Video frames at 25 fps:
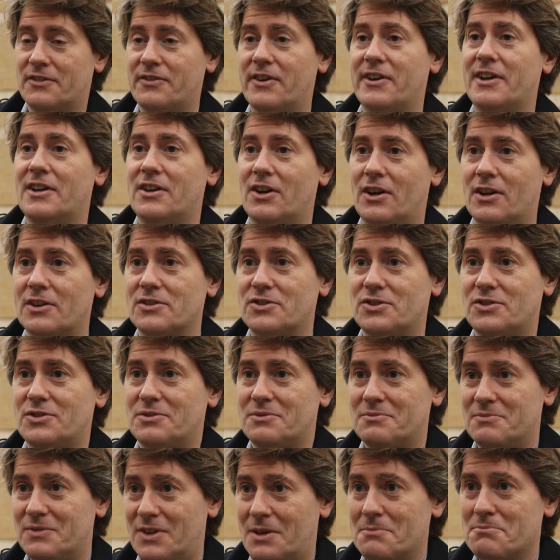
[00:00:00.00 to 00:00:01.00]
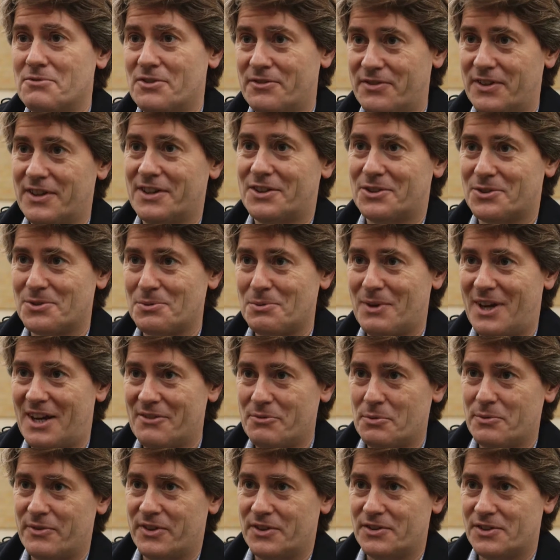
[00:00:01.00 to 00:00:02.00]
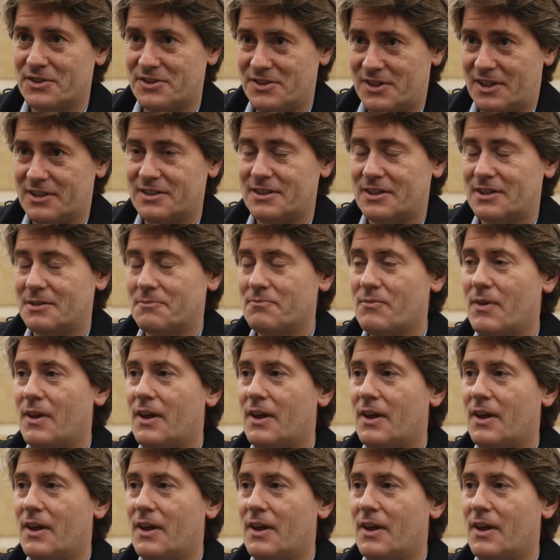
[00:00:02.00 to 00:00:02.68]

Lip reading: very large number of vehicles we have within the city.